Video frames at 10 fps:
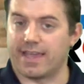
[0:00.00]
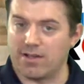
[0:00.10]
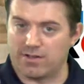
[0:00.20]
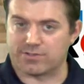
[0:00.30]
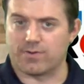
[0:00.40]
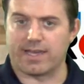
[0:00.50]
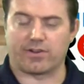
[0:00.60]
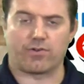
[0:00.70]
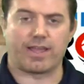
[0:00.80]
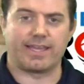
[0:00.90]
They also had a
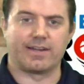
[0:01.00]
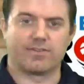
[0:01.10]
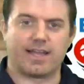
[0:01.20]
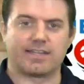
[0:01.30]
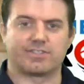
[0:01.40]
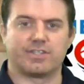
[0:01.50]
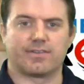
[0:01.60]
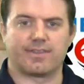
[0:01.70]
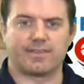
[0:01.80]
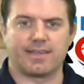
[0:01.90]
great last
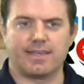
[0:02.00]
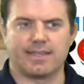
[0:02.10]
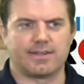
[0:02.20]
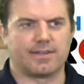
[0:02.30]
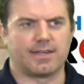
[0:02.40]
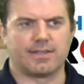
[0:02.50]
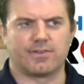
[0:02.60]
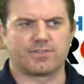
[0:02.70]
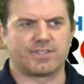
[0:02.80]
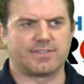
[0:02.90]
year. I think they ended
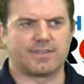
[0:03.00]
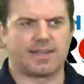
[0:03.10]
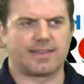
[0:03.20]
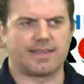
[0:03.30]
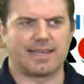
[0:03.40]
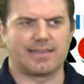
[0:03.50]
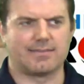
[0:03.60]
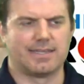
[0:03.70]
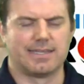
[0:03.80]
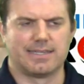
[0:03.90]
their season,
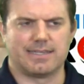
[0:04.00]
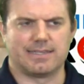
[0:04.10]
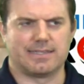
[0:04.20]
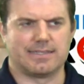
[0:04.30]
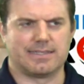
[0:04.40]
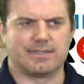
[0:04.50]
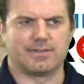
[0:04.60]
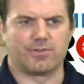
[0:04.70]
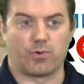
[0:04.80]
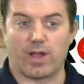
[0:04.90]

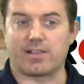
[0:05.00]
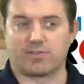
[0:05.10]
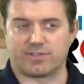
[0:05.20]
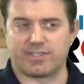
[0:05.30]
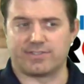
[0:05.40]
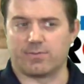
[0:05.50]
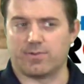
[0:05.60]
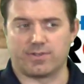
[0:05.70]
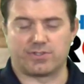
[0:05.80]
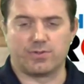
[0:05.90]
the regular season,
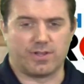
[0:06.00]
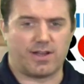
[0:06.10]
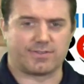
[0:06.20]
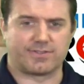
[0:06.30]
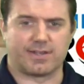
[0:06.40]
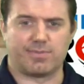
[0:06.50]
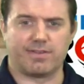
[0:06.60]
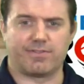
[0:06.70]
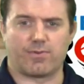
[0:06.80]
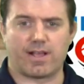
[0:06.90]
only 2 losses, I
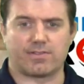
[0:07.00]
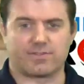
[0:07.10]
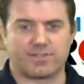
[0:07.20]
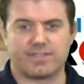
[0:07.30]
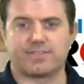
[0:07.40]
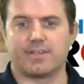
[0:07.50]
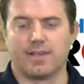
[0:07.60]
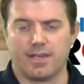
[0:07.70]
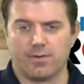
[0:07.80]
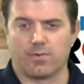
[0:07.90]
believe, in the regular season.